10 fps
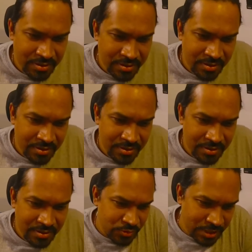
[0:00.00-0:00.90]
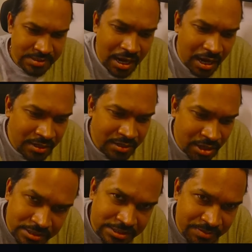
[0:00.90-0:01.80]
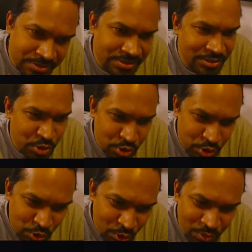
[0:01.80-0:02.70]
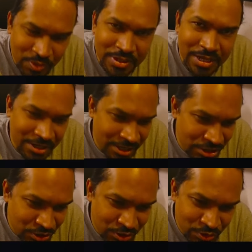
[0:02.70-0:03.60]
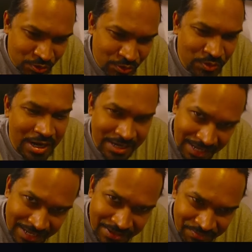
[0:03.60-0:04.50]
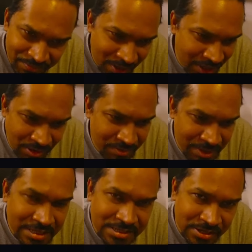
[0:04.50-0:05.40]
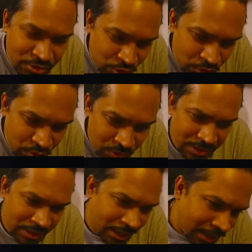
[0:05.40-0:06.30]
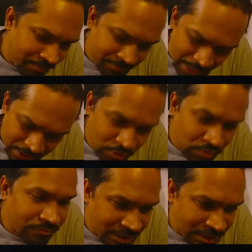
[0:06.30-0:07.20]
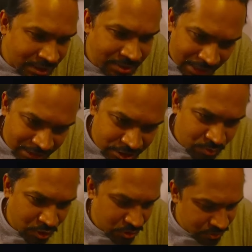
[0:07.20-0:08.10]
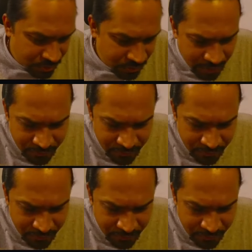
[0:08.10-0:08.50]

So these are the concepts you should know in relation to a Deque, right? All the methods I showed you, and you'll find them in the collections module. In fact, when